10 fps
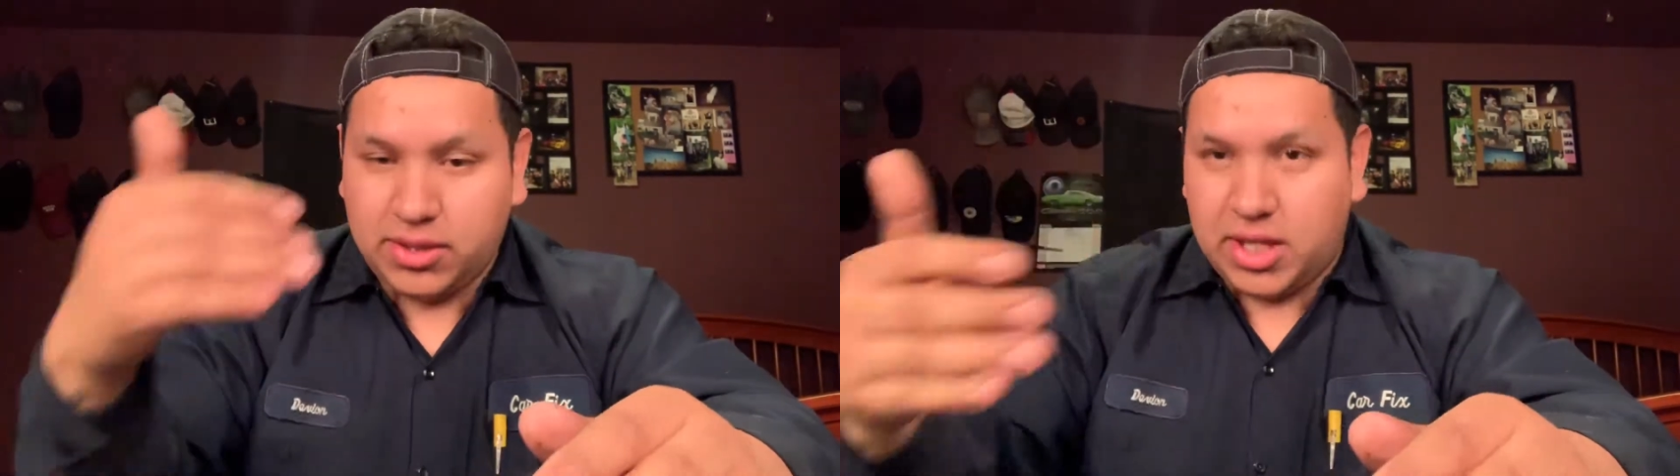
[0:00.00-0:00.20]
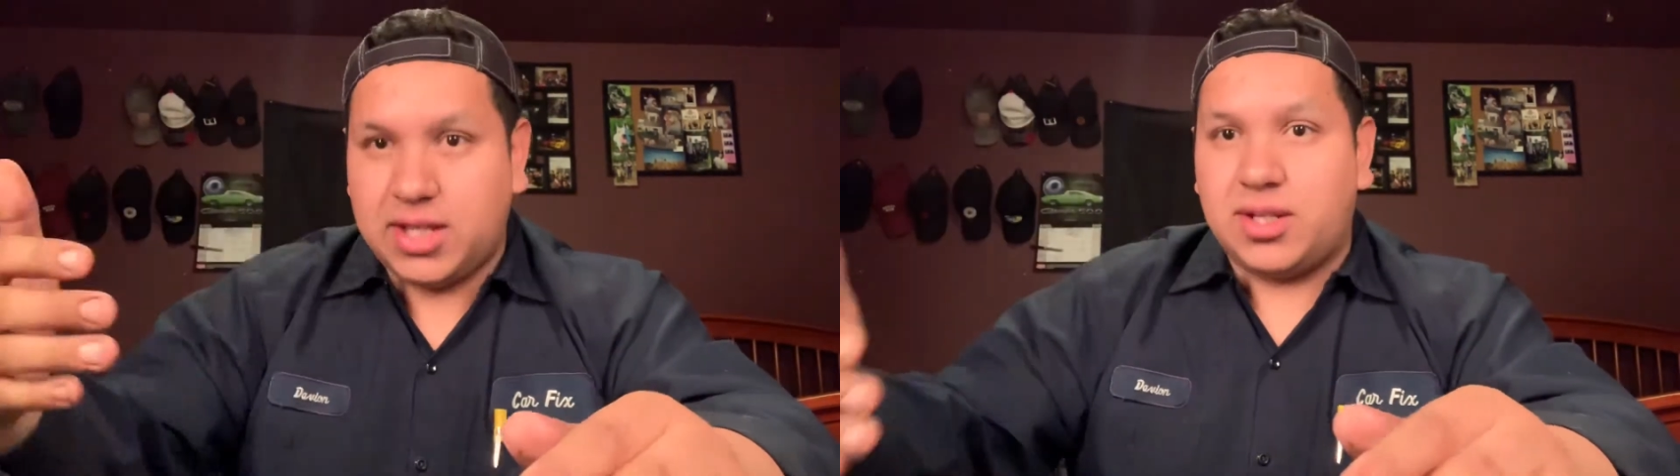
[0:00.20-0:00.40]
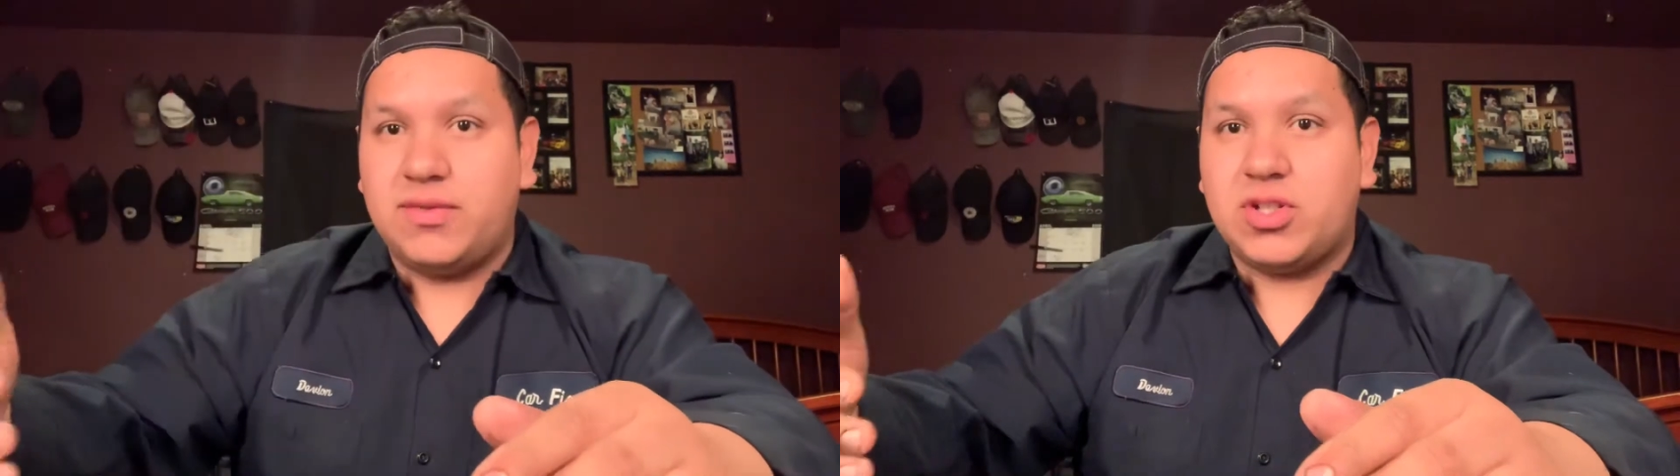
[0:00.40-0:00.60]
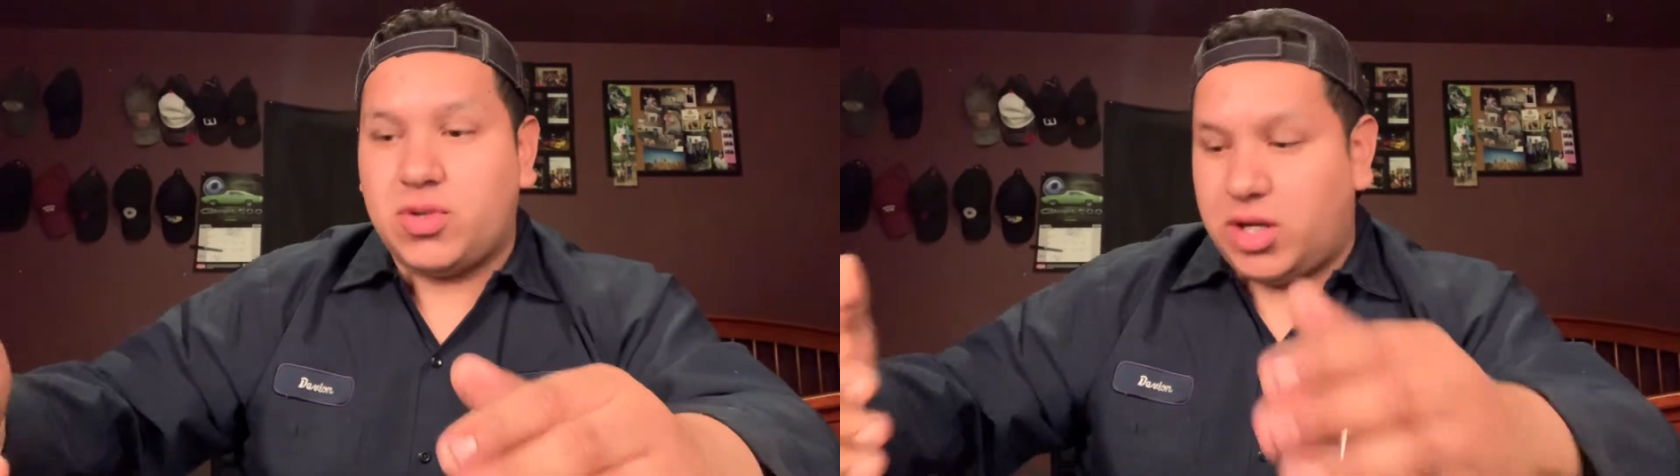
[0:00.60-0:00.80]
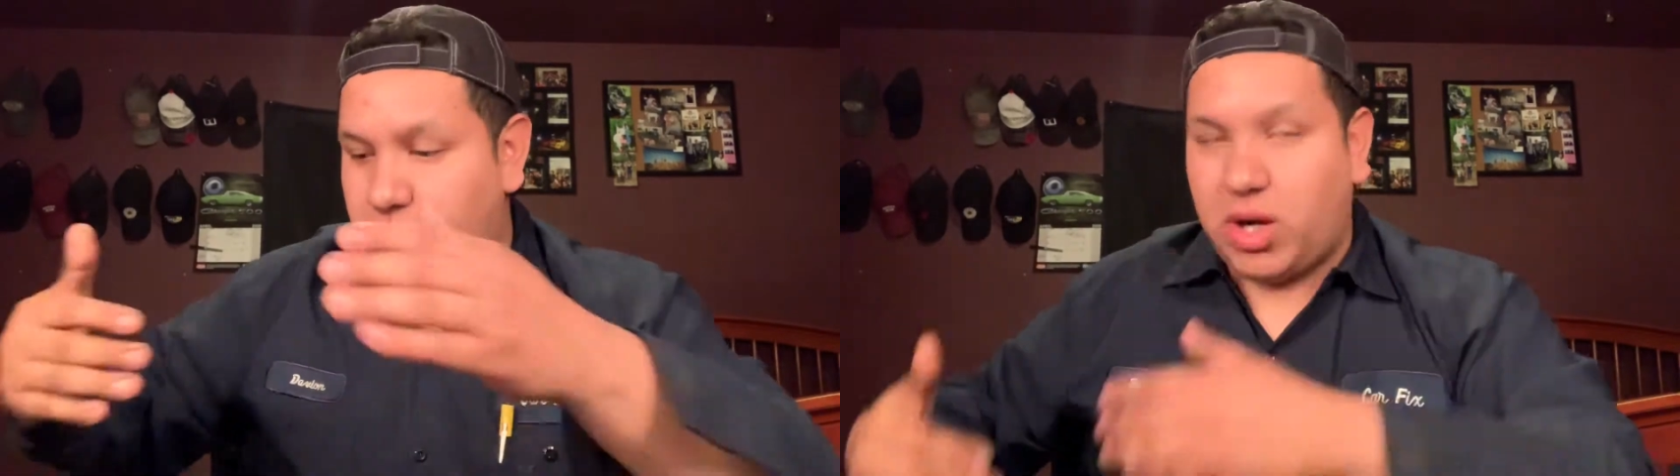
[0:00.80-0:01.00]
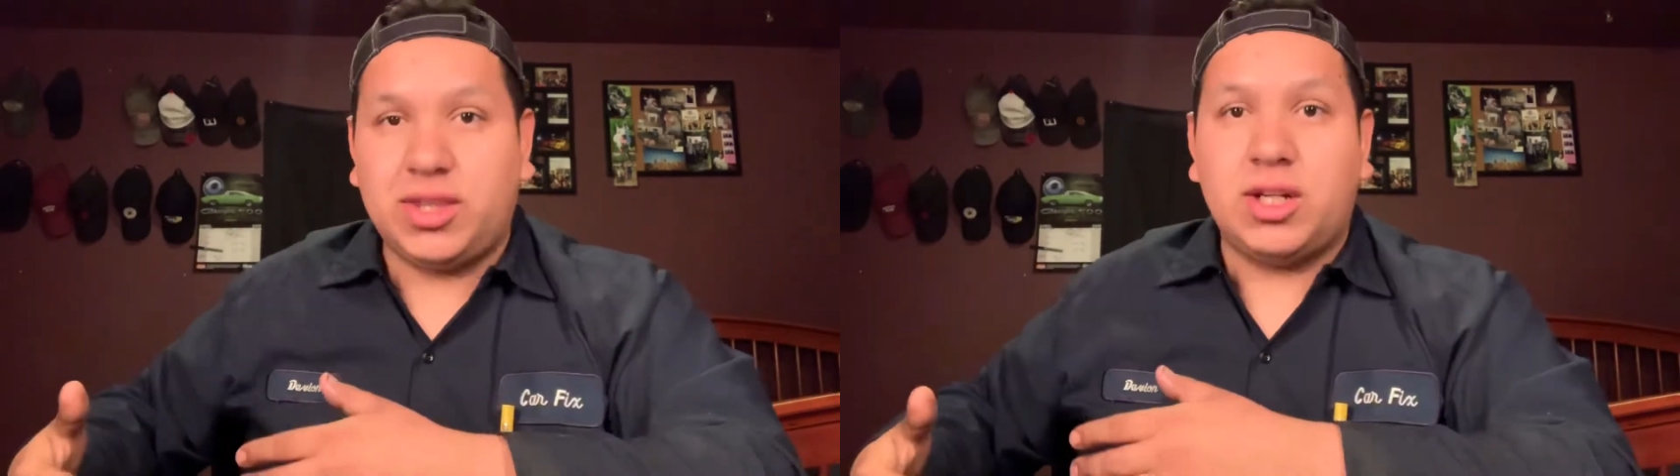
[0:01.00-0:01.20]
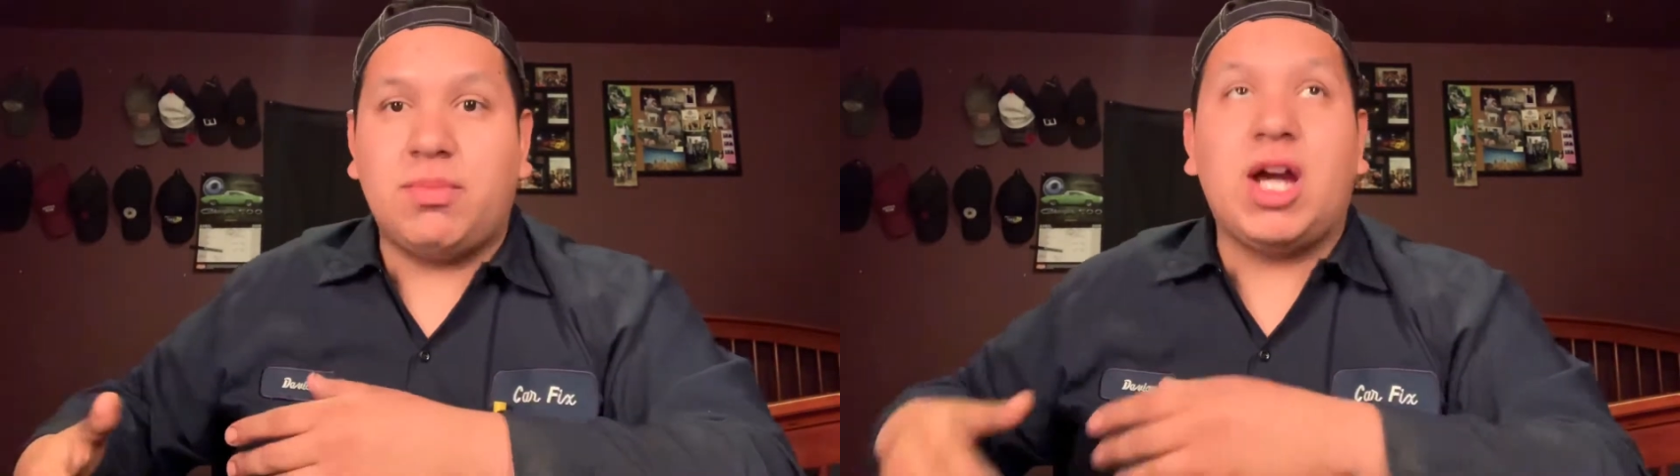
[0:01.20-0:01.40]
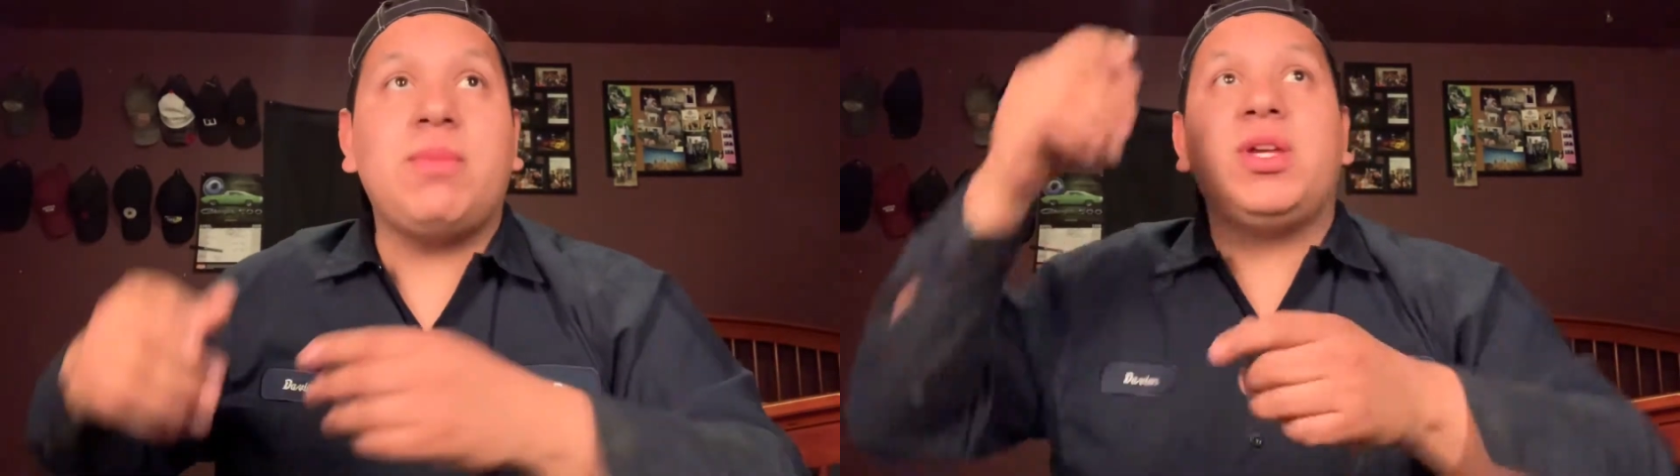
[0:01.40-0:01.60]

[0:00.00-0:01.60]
that service tray is right there by